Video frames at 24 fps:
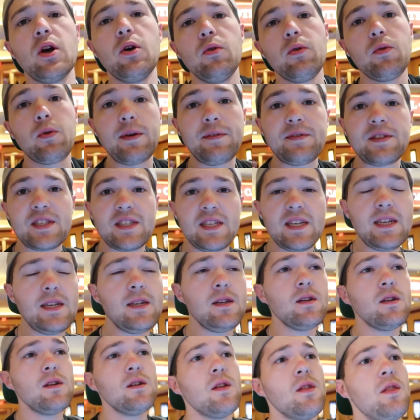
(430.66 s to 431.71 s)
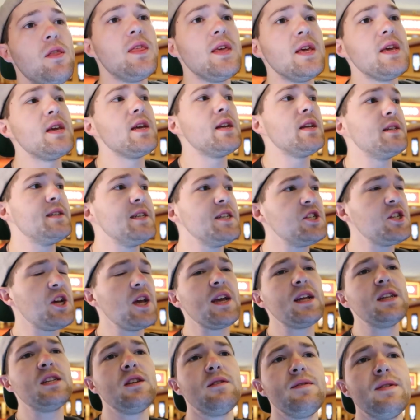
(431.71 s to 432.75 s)
So we've seen the
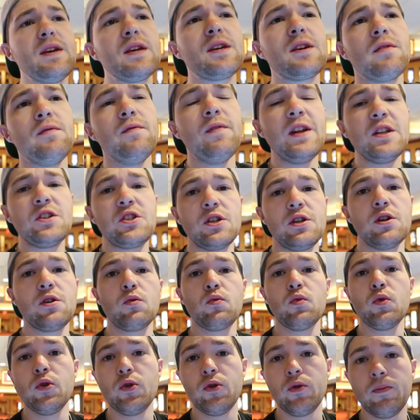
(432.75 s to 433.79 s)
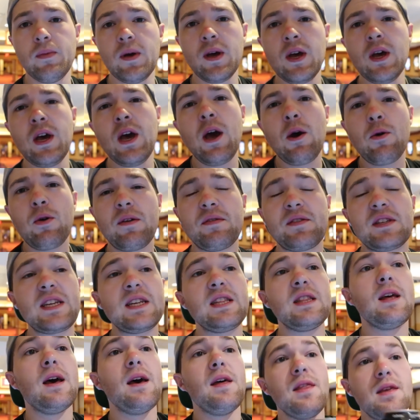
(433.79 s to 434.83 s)
DJNTV convention room, we've
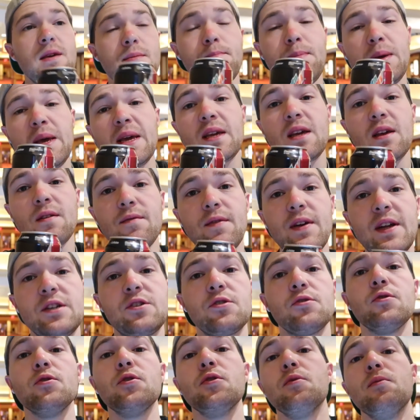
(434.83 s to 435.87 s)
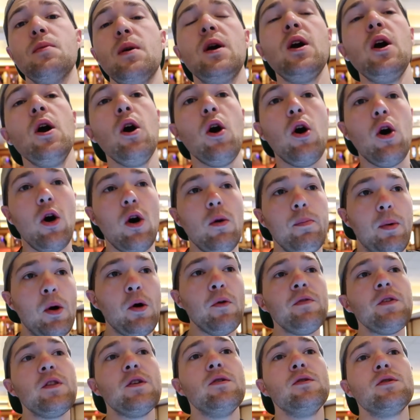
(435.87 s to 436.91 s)
seen the big convention room,
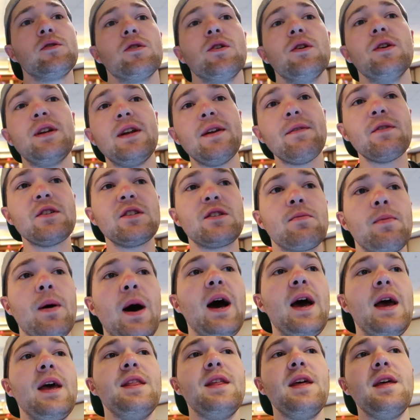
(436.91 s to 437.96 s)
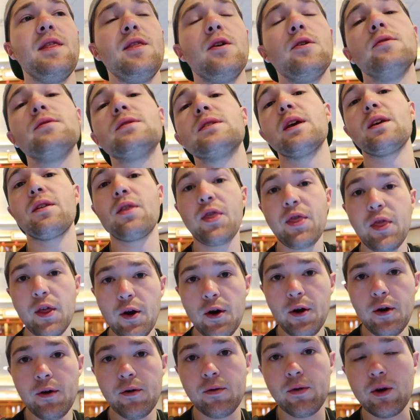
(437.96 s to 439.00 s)
both of those are a different spot and then there's a
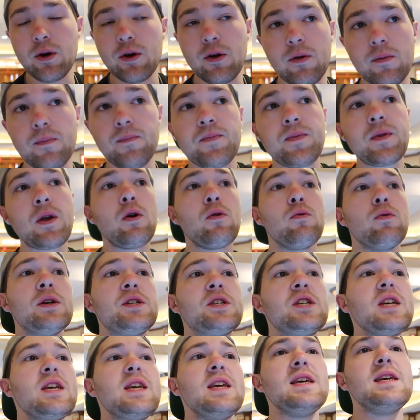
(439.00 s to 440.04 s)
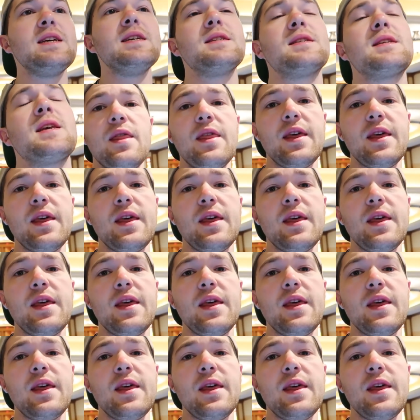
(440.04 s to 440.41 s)
third room which is